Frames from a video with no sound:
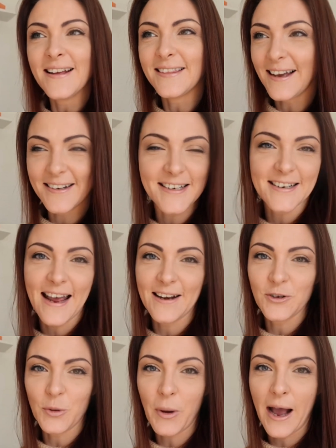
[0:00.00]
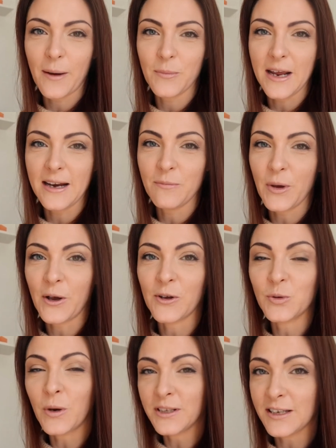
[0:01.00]
That didn't end up happening
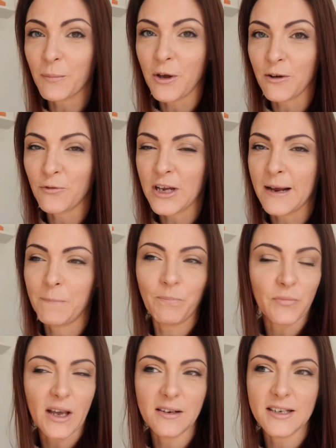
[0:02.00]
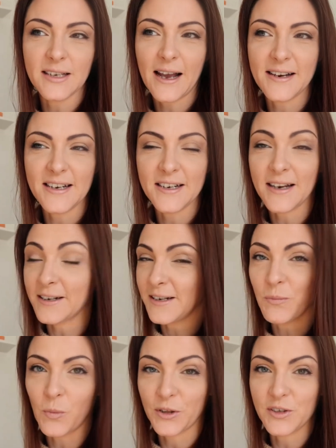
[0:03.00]
because once I moved in, I decided I
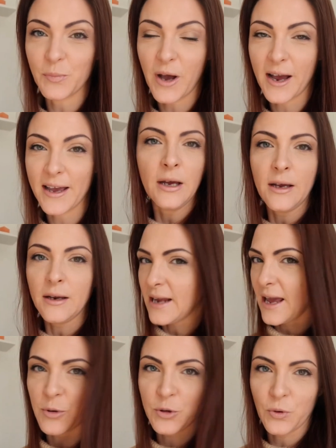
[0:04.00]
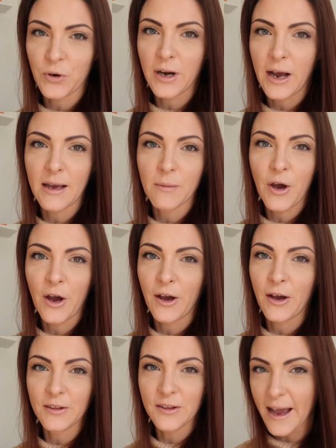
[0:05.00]
didn't want to buy it. Neighbours were a
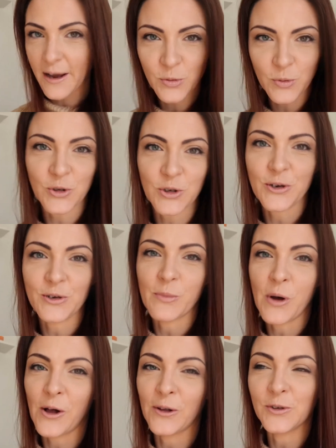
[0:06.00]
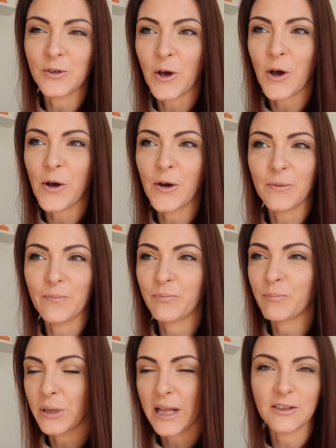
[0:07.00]
nightmare. The house was too small, so
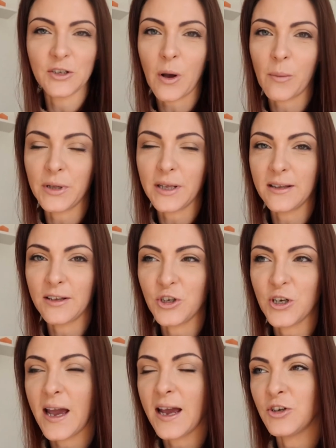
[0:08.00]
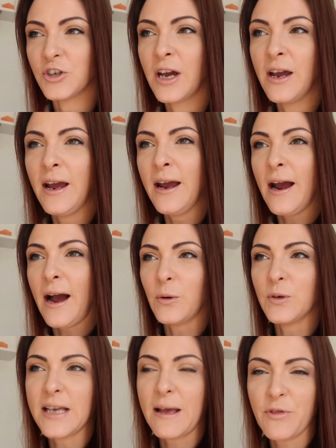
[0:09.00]
plans completely changed. I
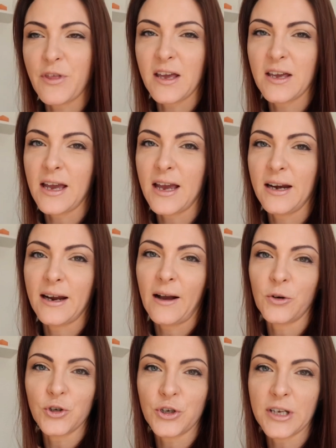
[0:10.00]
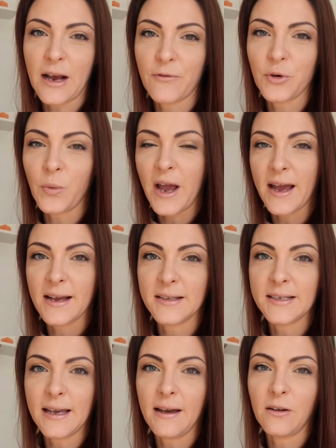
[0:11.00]
was then thinking I'll just have to wait
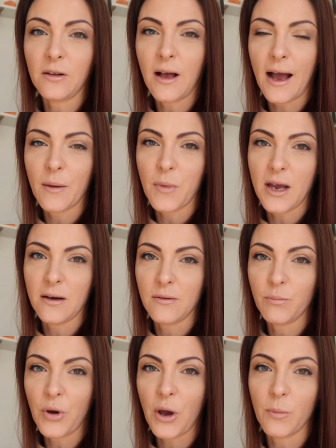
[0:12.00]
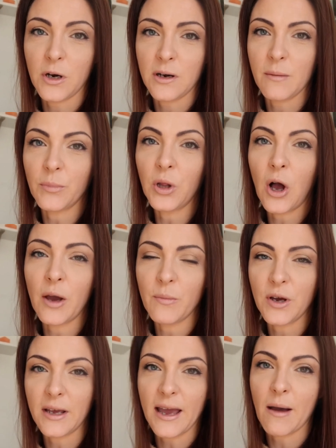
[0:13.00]
until I'm in permanent
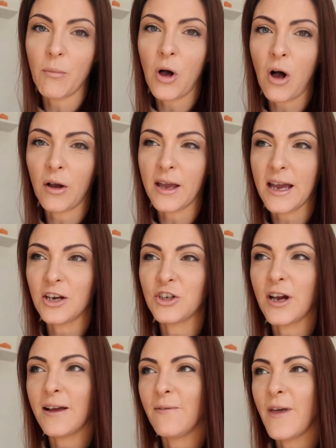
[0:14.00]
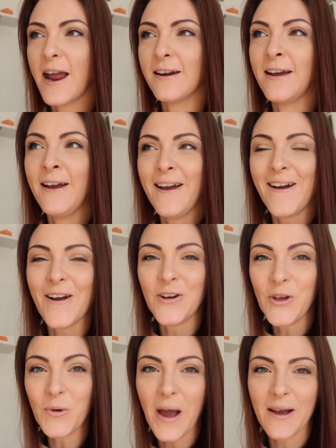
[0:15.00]
employment, get a mortgage, and then a
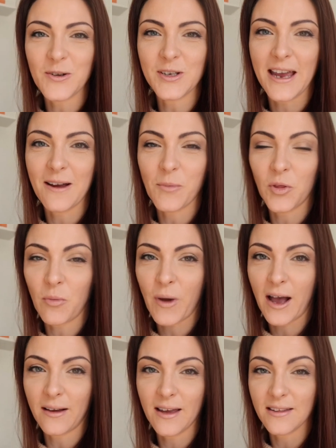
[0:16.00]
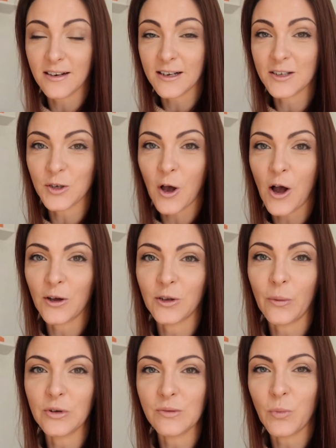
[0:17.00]
new house came on the market that I saw
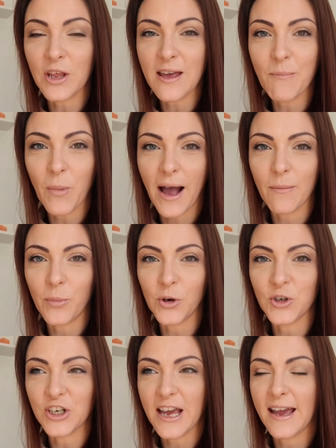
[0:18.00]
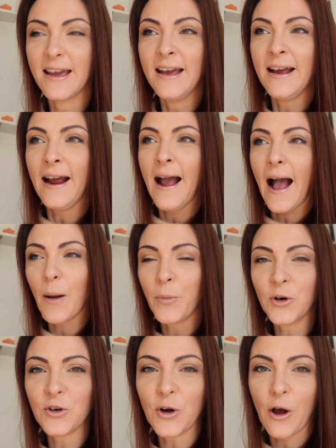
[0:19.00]
that was within my budget. I
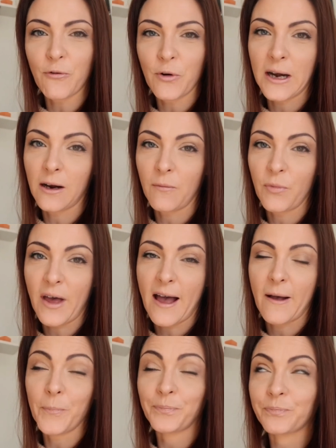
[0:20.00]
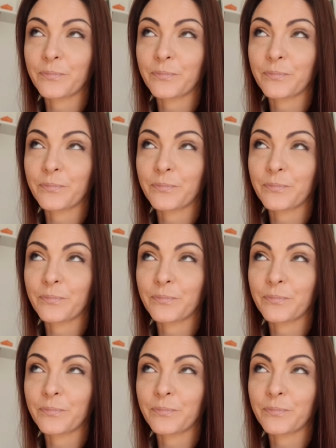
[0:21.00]
put an offer in on that